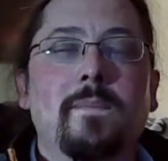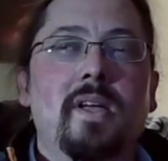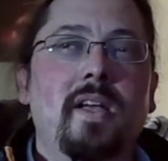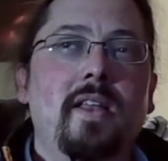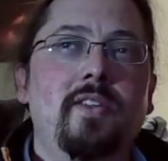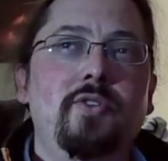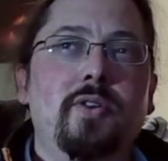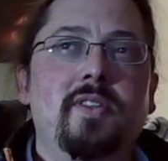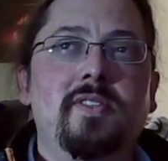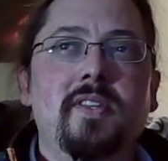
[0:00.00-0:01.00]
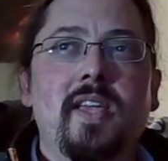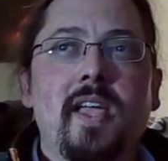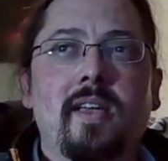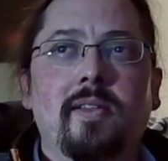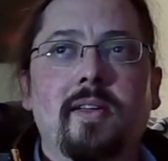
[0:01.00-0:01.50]
And as you can see,
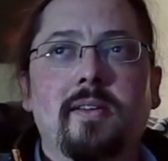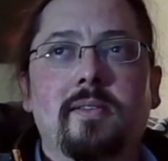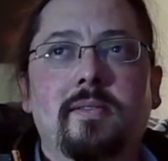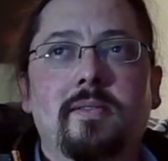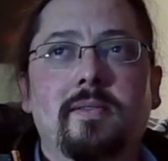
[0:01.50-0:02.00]
Alien